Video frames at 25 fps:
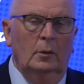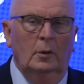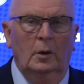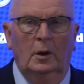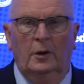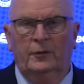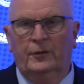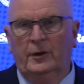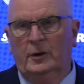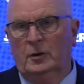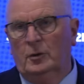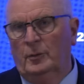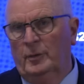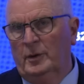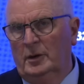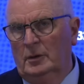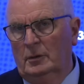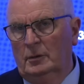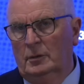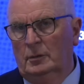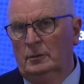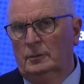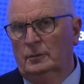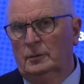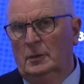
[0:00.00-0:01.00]
Well, I think
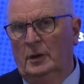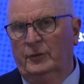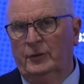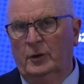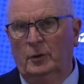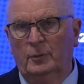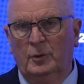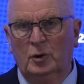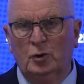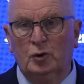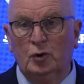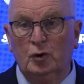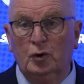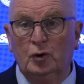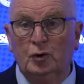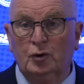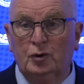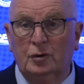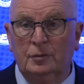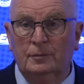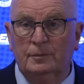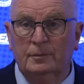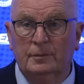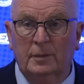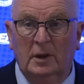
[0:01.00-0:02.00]
it'll be
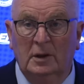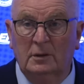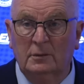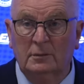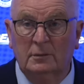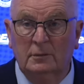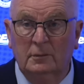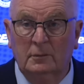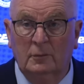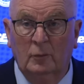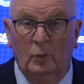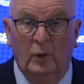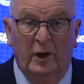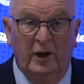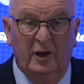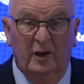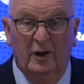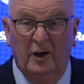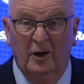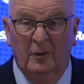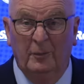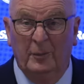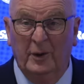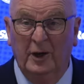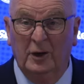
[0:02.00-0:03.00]
huge, but winning
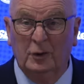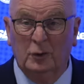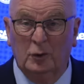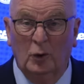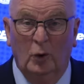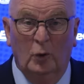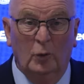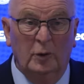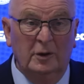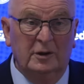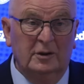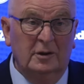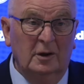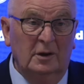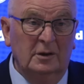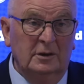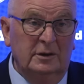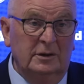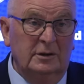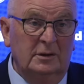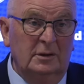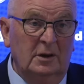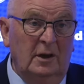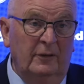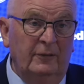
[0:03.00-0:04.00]
in the pitch always
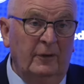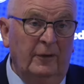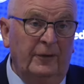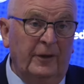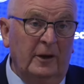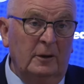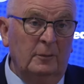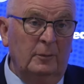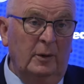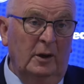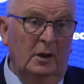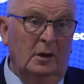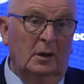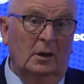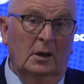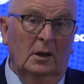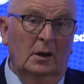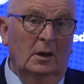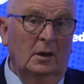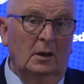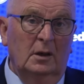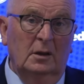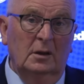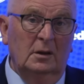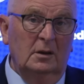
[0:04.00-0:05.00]
does everything, but
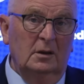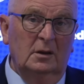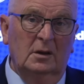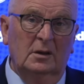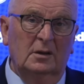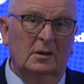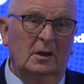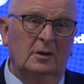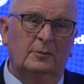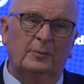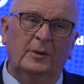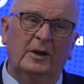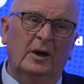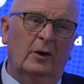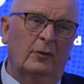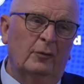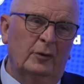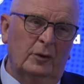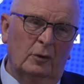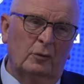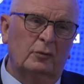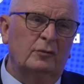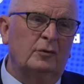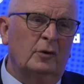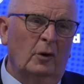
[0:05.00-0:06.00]
it's been a
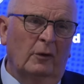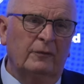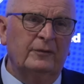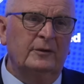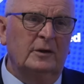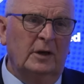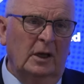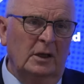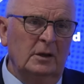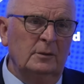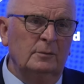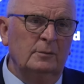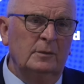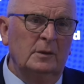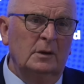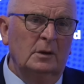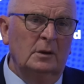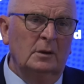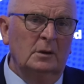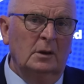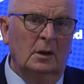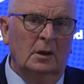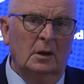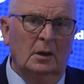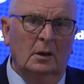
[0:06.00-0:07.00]
real tough time.
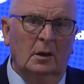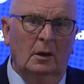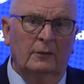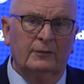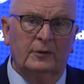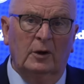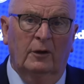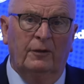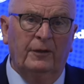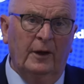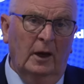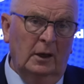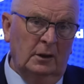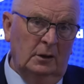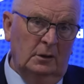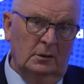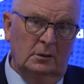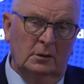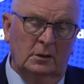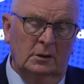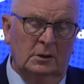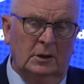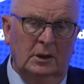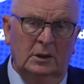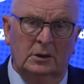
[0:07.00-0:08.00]
I have to thank,
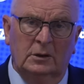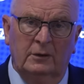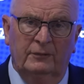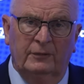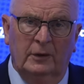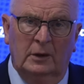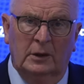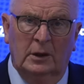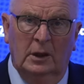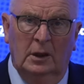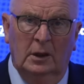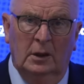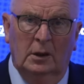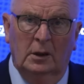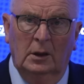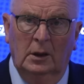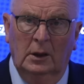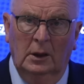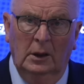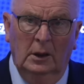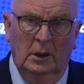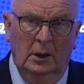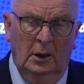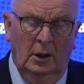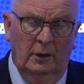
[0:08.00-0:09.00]
in case I forget,
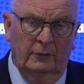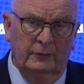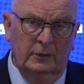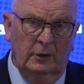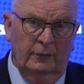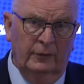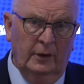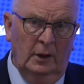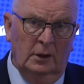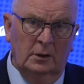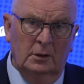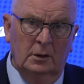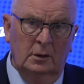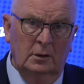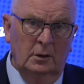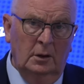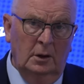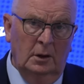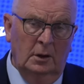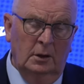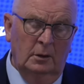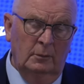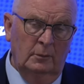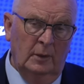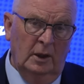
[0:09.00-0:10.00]
I have to thank
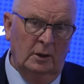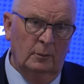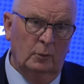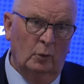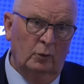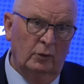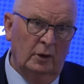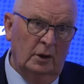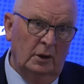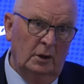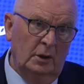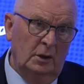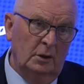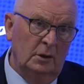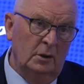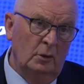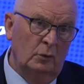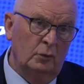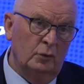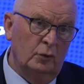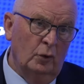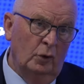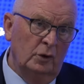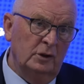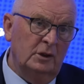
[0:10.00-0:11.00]
Mike Mulroney and Neil
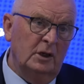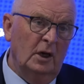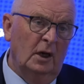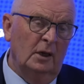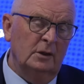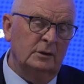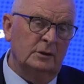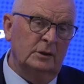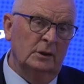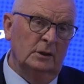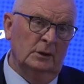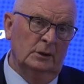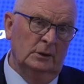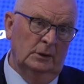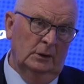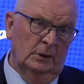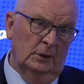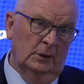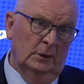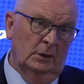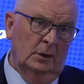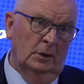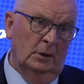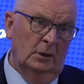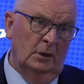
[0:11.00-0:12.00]
Doncaster
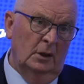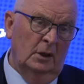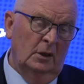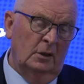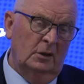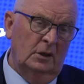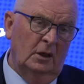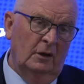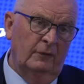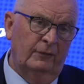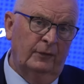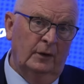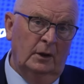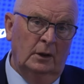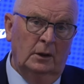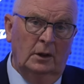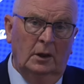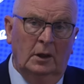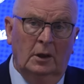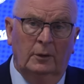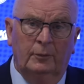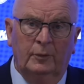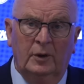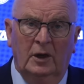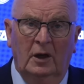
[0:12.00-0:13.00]
at the SFA and
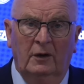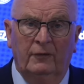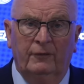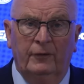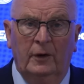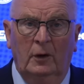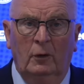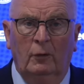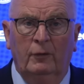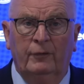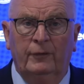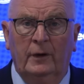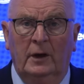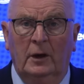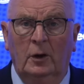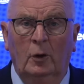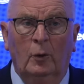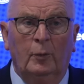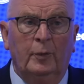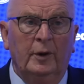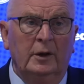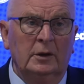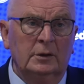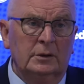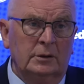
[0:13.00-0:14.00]
the SPFL for
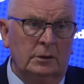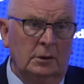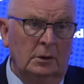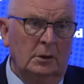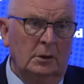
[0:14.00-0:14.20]
helping us